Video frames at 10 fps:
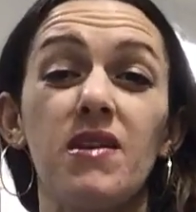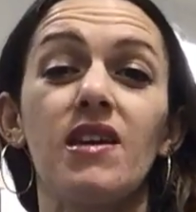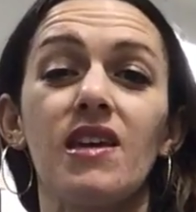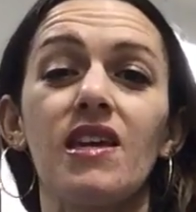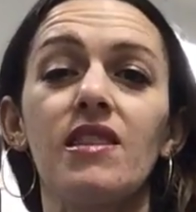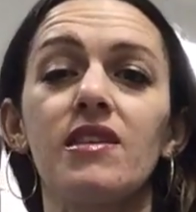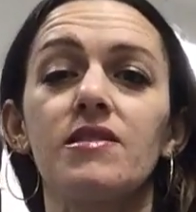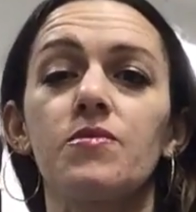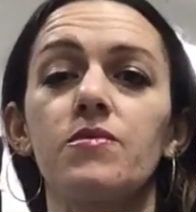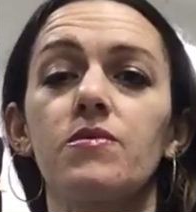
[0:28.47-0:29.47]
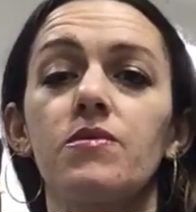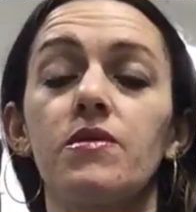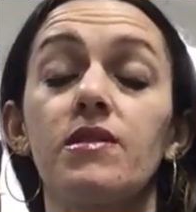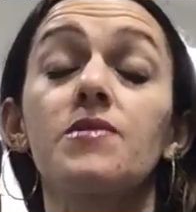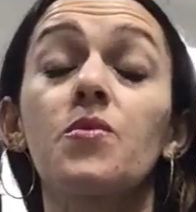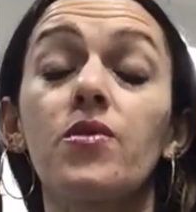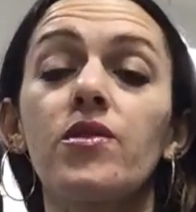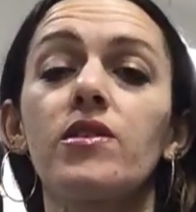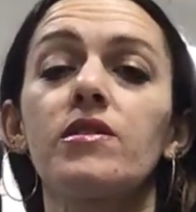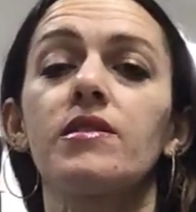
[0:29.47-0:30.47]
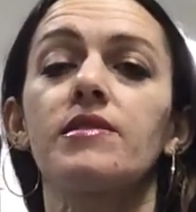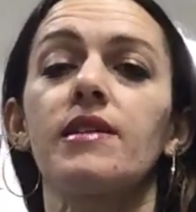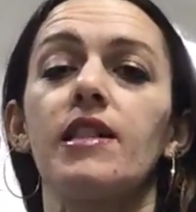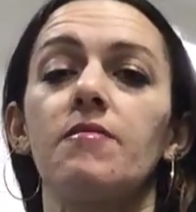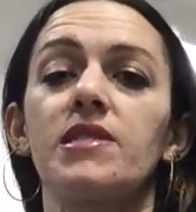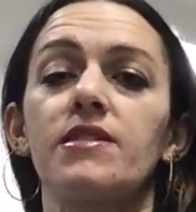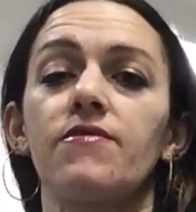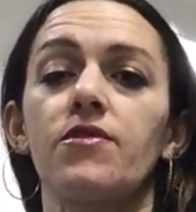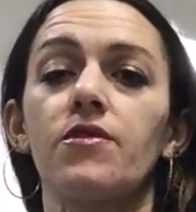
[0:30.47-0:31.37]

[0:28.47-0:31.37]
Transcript: being in this world, this element of